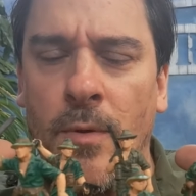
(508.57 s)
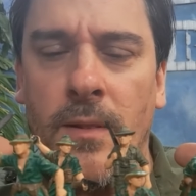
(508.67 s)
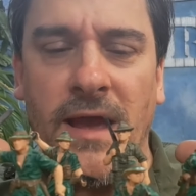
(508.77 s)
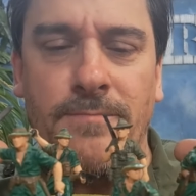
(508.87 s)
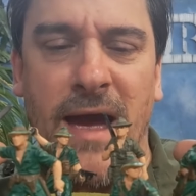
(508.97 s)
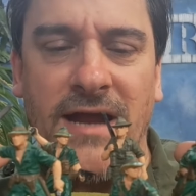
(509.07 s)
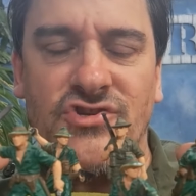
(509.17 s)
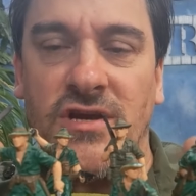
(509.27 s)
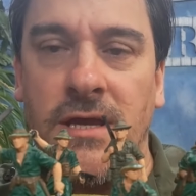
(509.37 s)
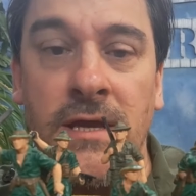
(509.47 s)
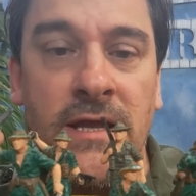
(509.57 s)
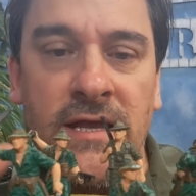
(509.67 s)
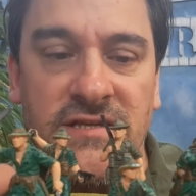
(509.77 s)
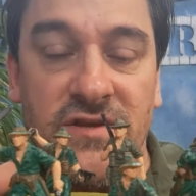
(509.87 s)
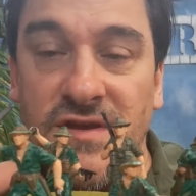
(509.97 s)
Like magic.
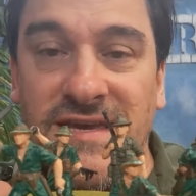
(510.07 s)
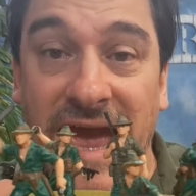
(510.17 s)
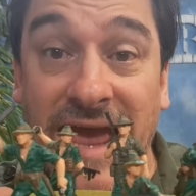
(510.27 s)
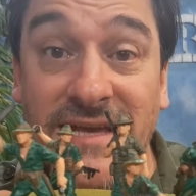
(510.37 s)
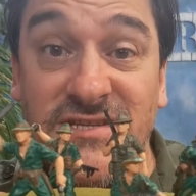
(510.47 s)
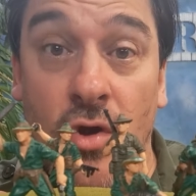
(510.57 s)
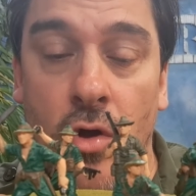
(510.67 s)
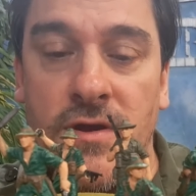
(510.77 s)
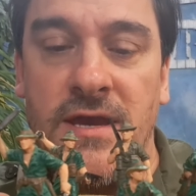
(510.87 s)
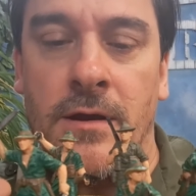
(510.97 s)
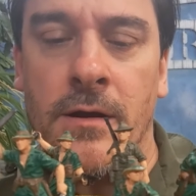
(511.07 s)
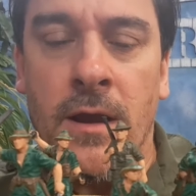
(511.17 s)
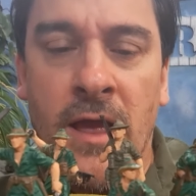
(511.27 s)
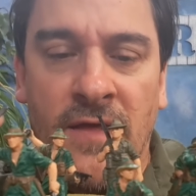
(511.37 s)
So the gang is all here.